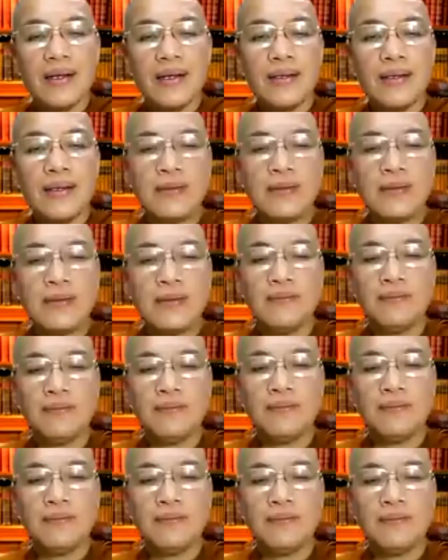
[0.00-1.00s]

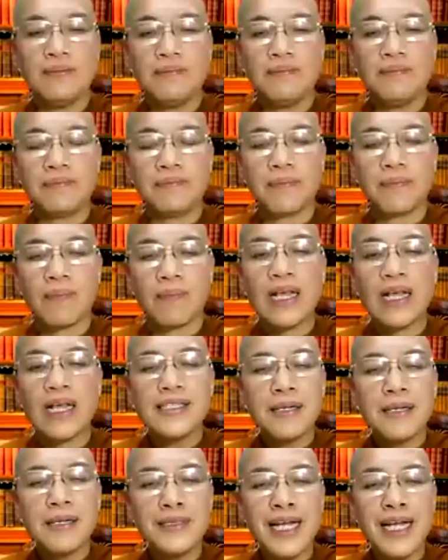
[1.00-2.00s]
Um,
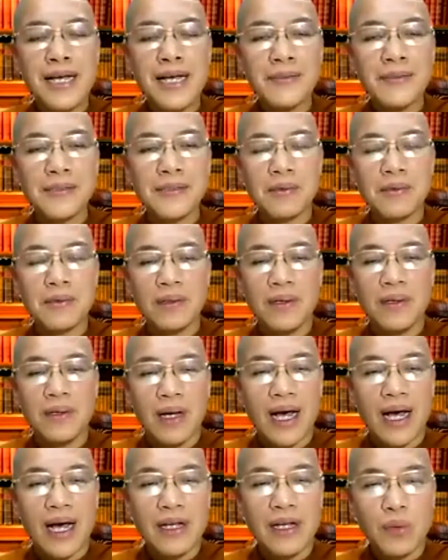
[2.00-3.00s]
Sometimes
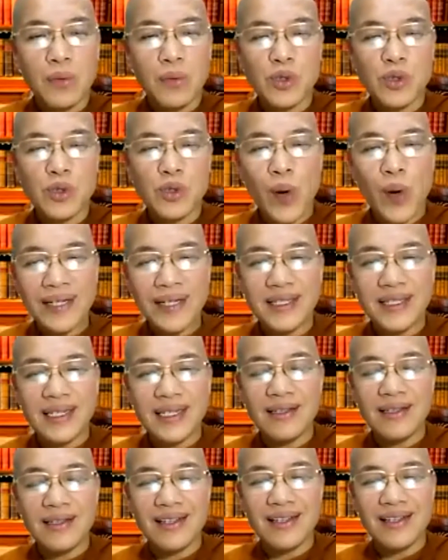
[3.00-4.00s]
I was
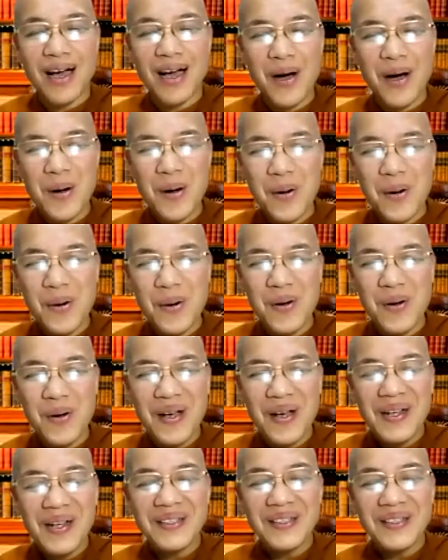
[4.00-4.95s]
sweating the whole